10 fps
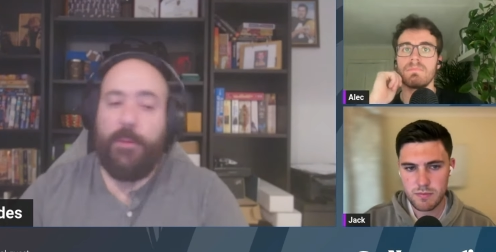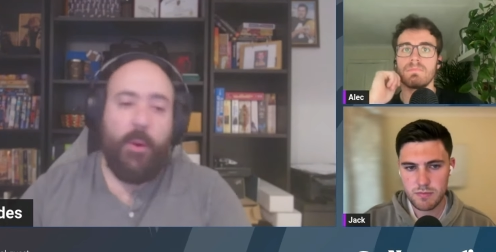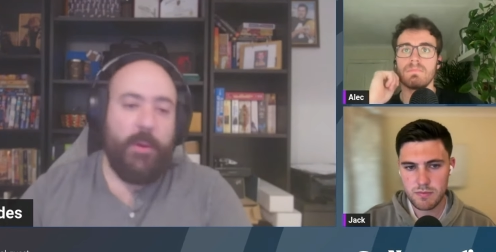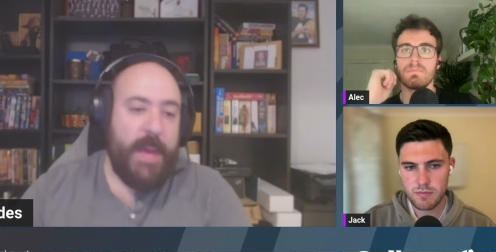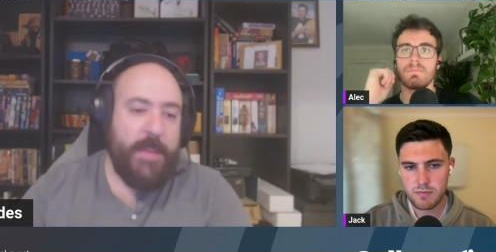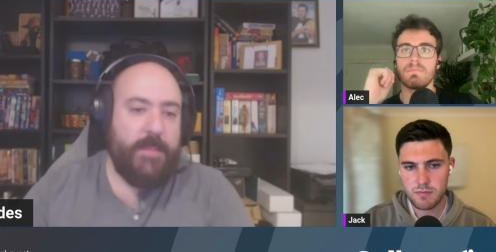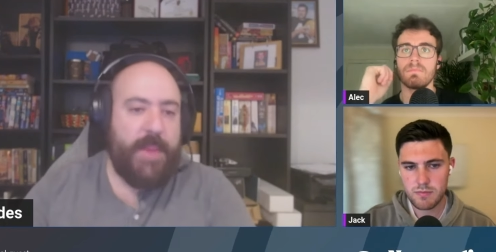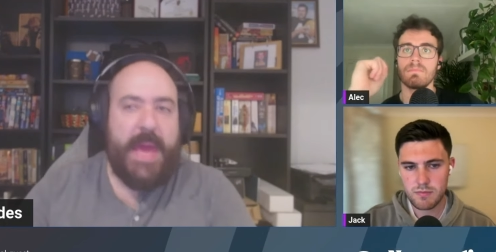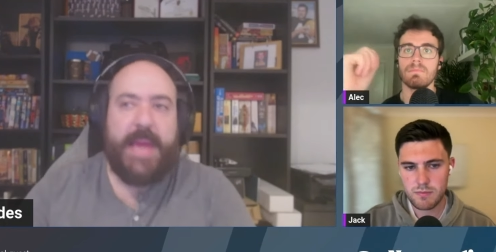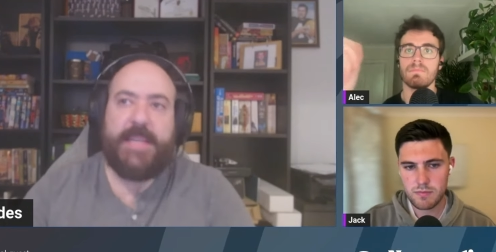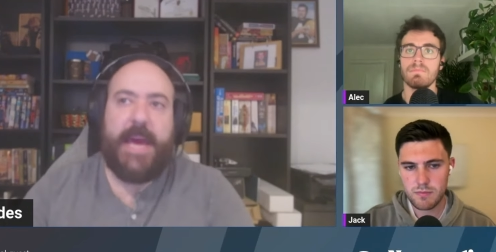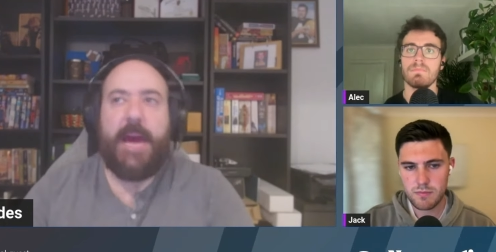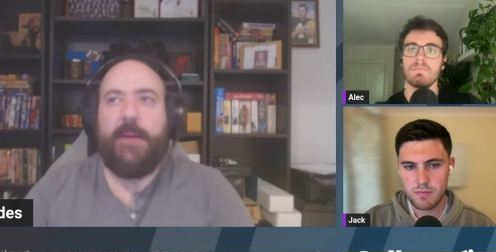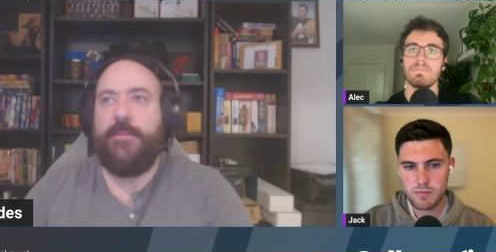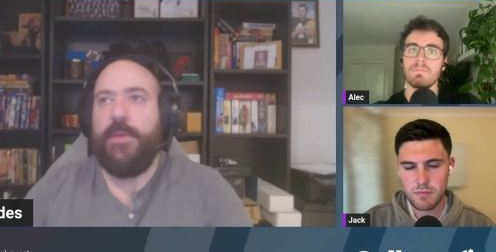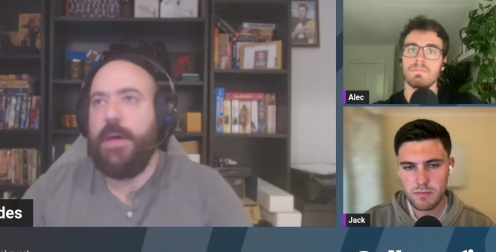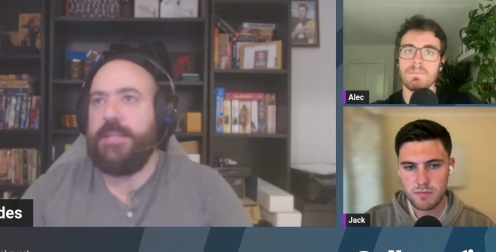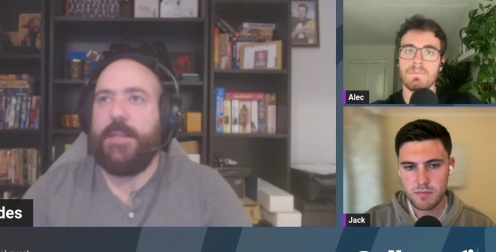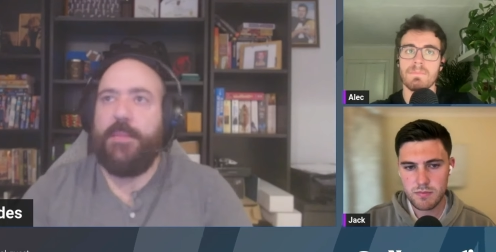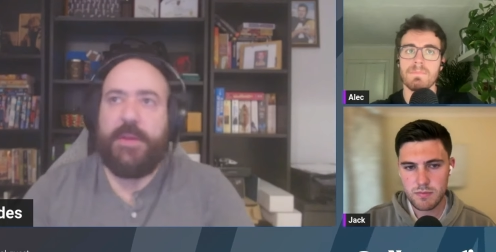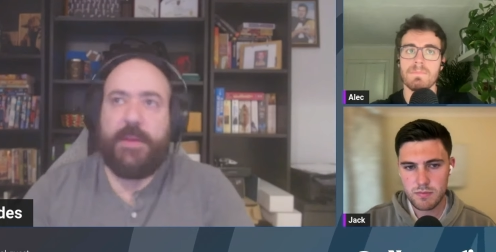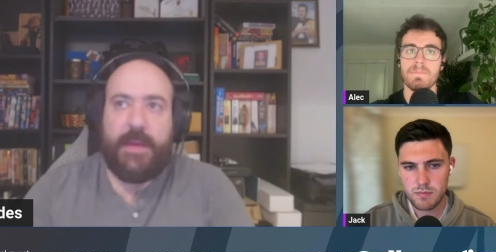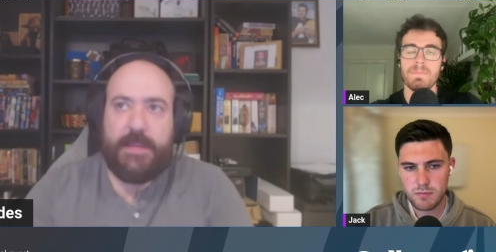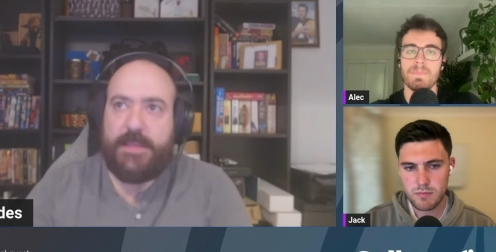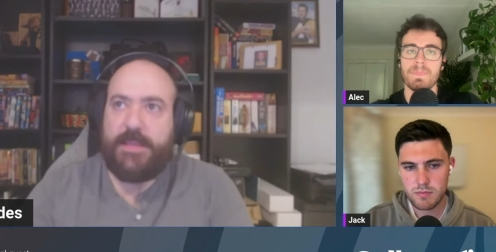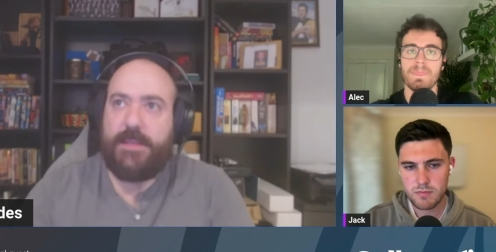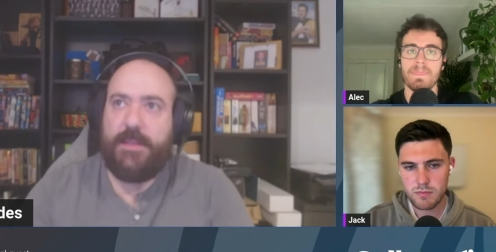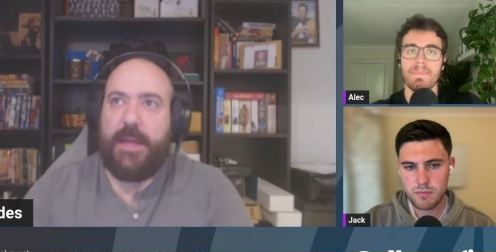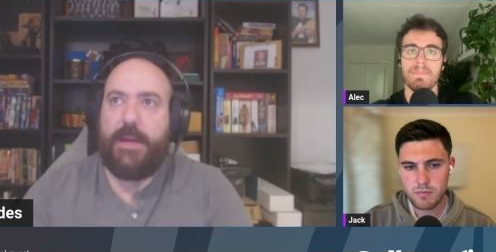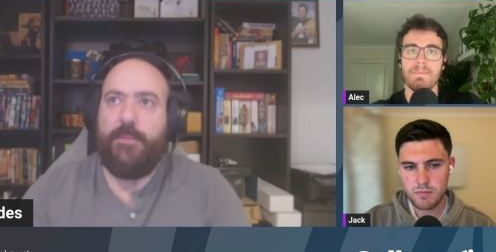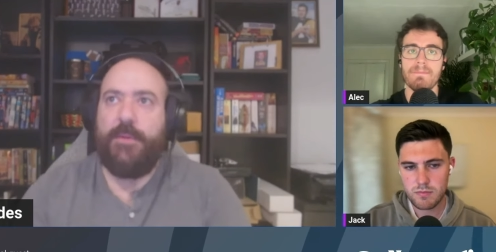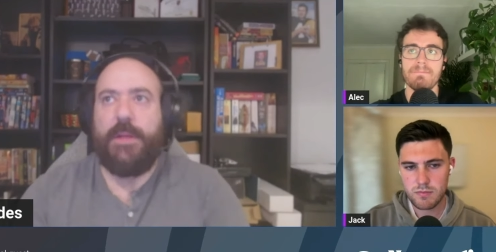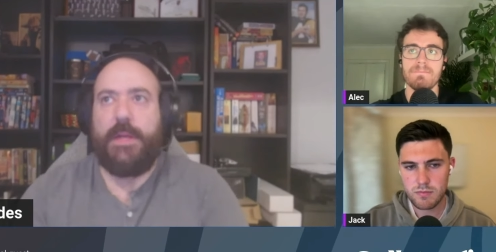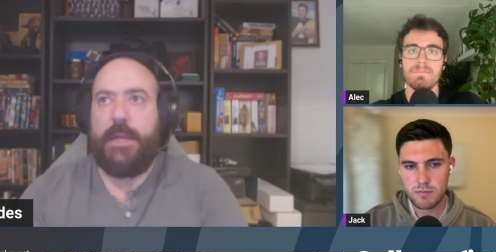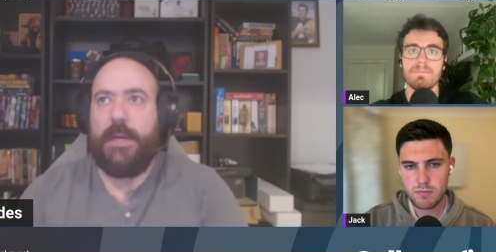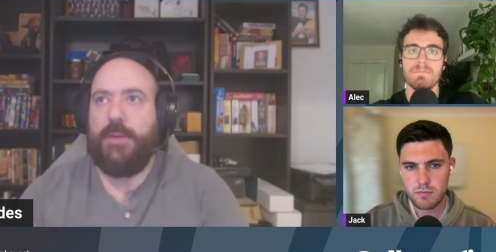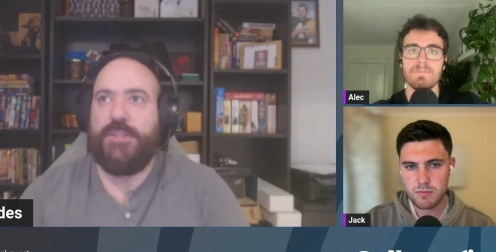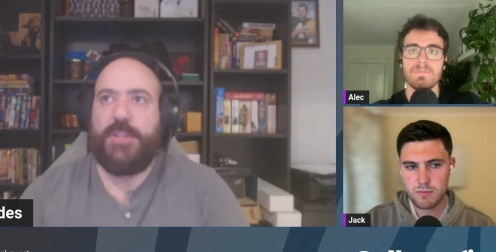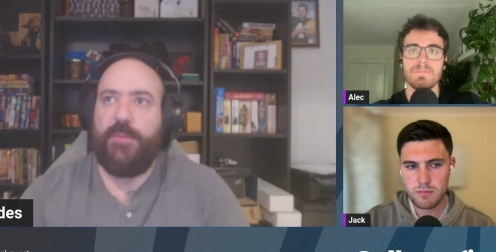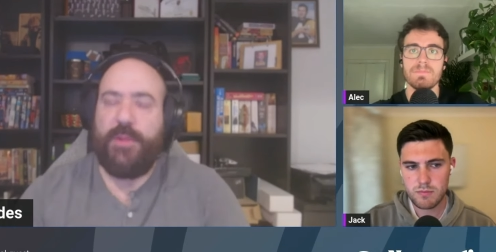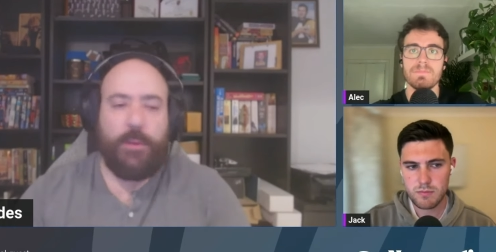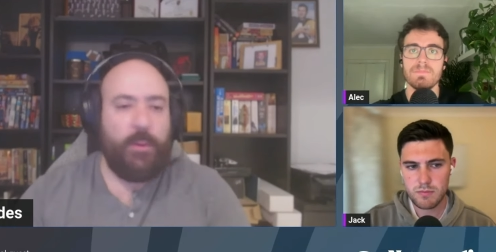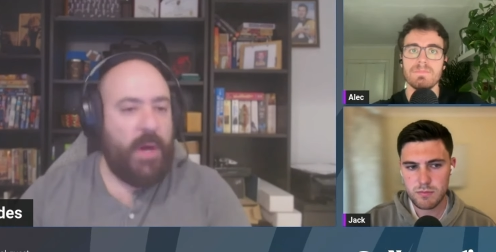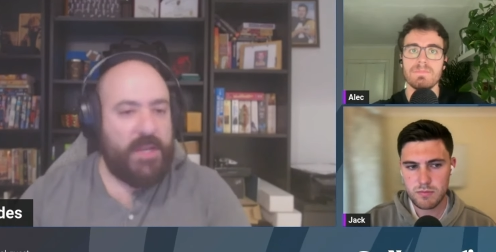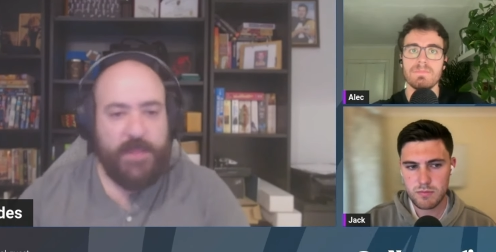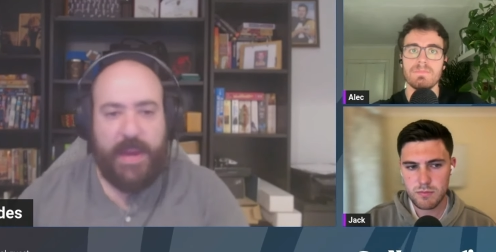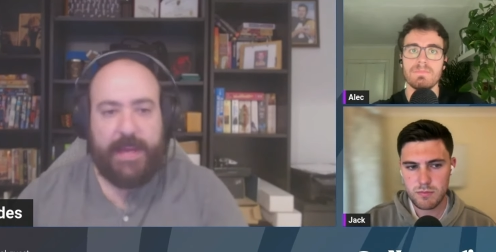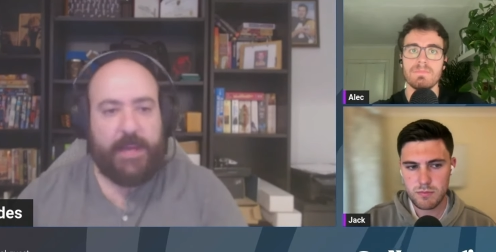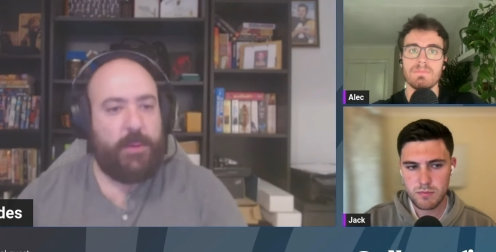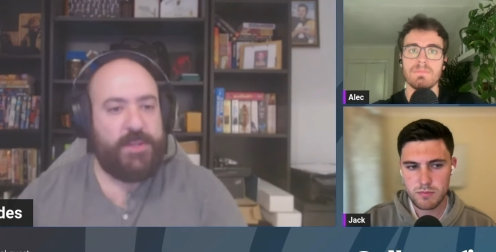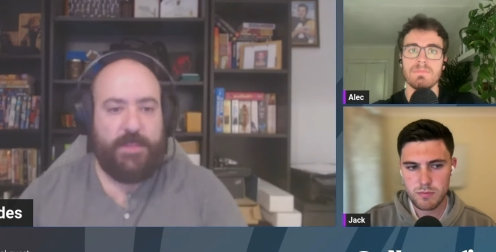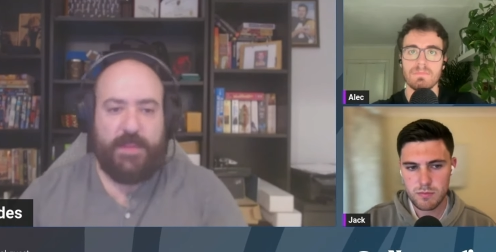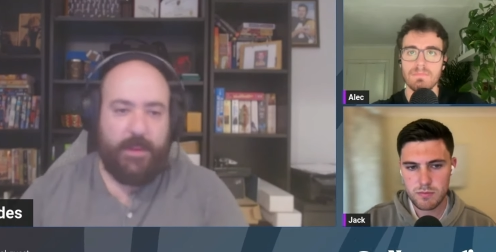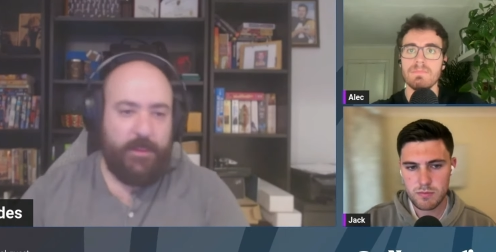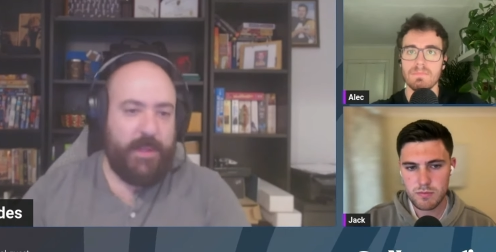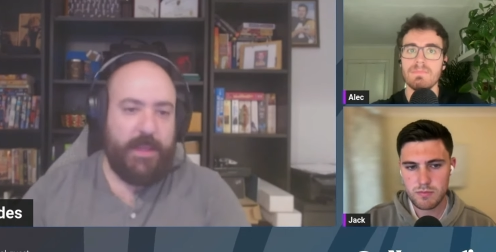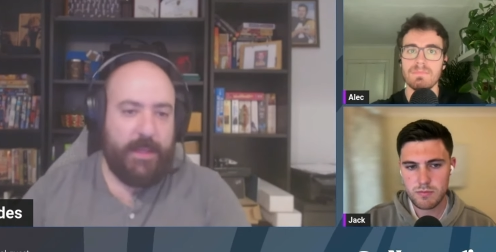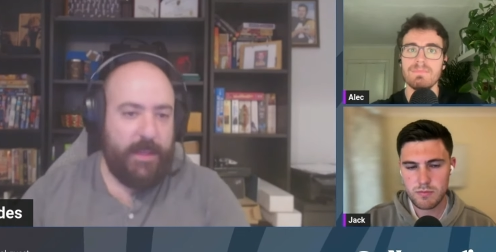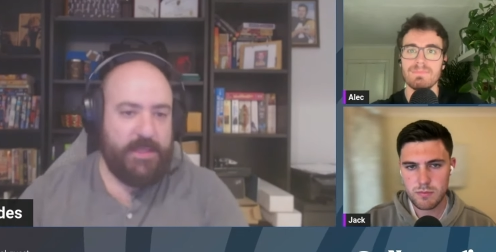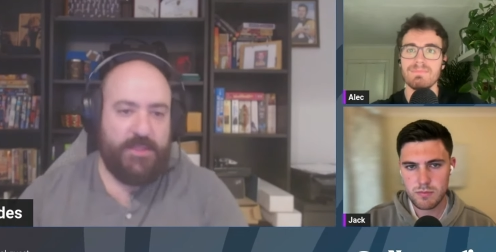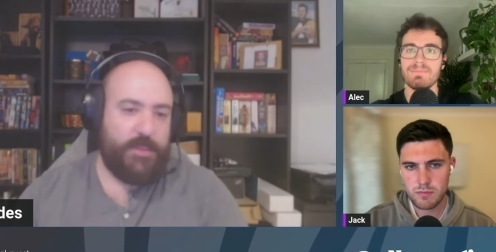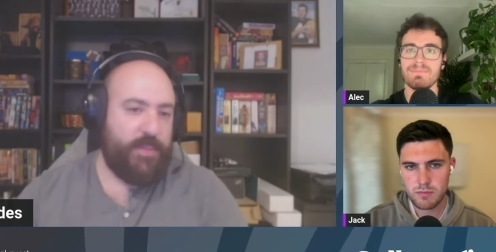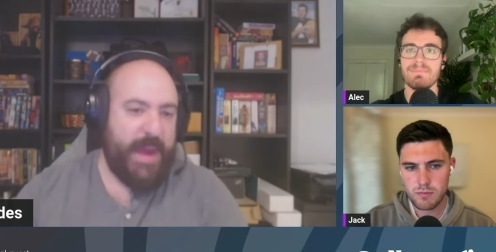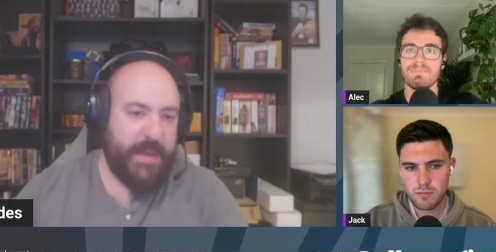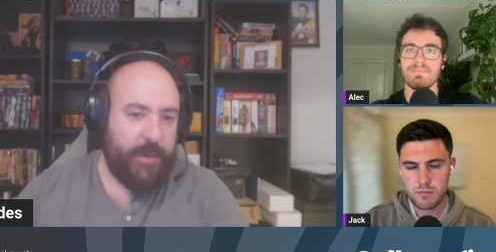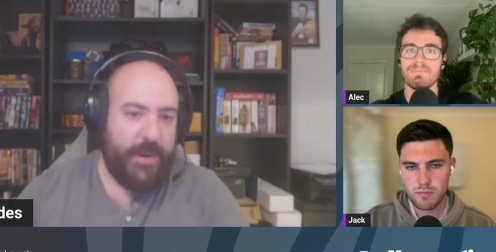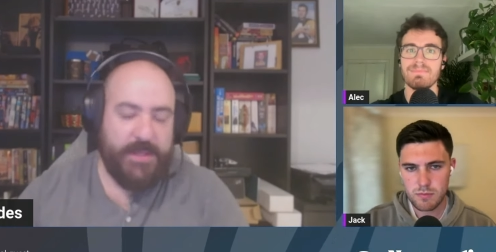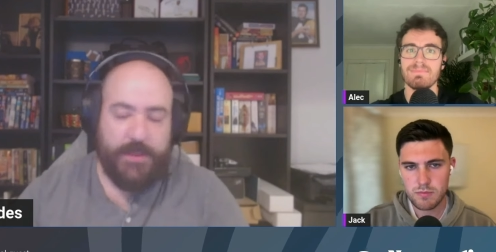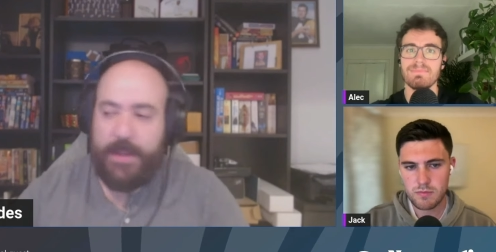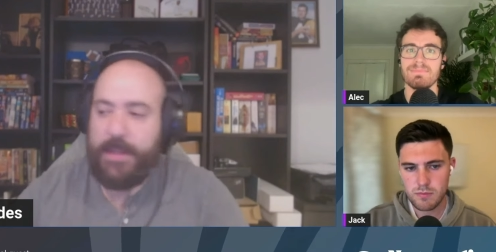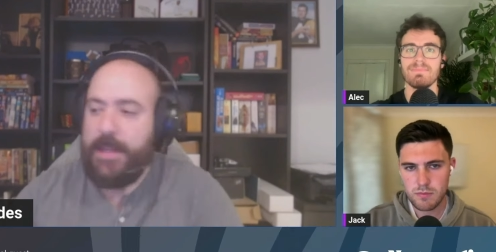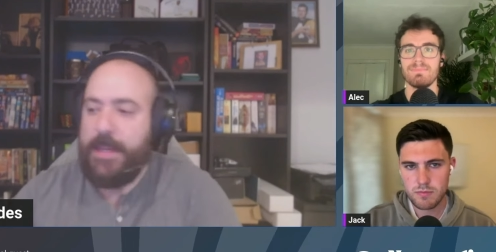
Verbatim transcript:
Speaker 1: Or maybe pay to have something that's like really just some really cool cosmetic or something that really is just bragging rights, right?